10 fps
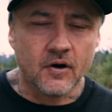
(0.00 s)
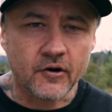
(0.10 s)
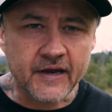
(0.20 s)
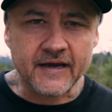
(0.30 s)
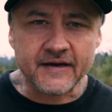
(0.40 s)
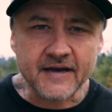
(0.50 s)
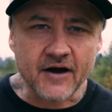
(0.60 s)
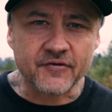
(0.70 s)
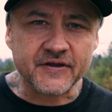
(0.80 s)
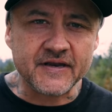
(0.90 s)
okay,
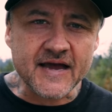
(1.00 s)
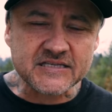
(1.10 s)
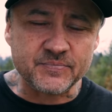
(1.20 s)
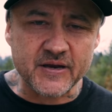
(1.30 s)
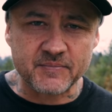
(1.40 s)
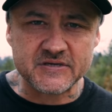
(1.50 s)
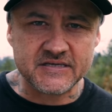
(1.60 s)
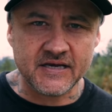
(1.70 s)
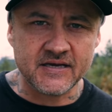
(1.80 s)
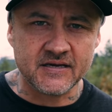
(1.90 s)
now the next big
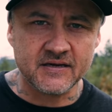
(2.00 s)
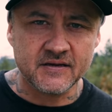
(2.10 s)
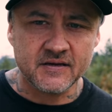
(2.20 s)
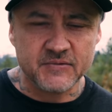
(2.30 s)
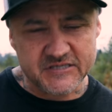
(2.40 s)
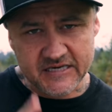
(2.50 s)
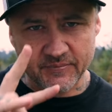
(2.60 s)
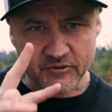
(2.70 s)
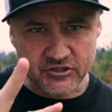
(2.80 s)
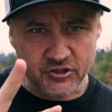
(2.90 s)
mistake, mistake
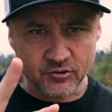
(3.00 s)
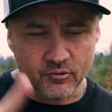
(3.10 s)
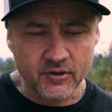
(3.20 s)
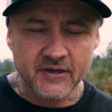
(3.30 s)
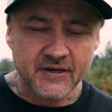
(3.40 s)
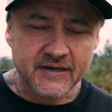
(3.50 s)
number two,